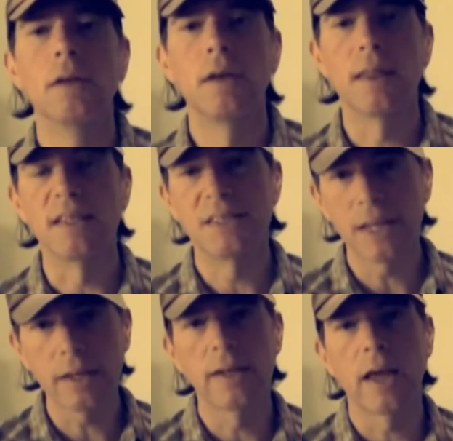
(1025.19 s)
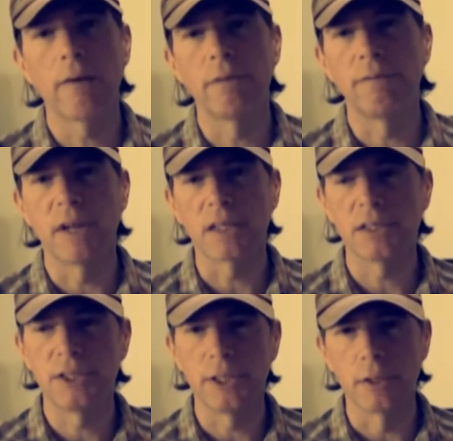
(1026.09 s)
in the second half of
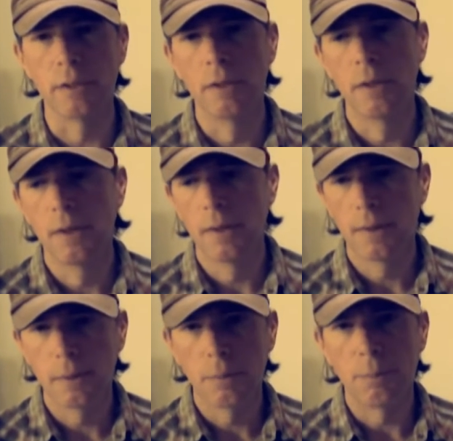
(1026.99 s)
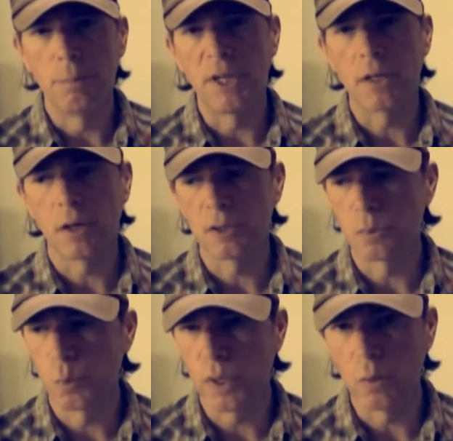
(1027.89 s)
next year, because
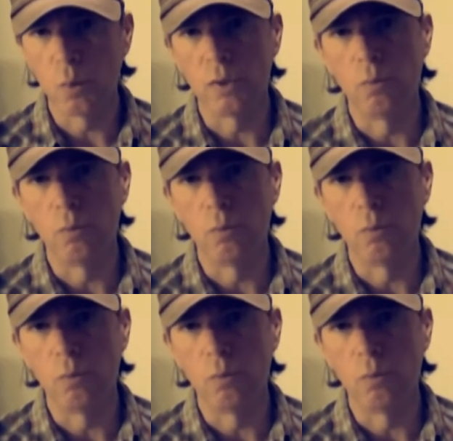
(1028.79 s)
we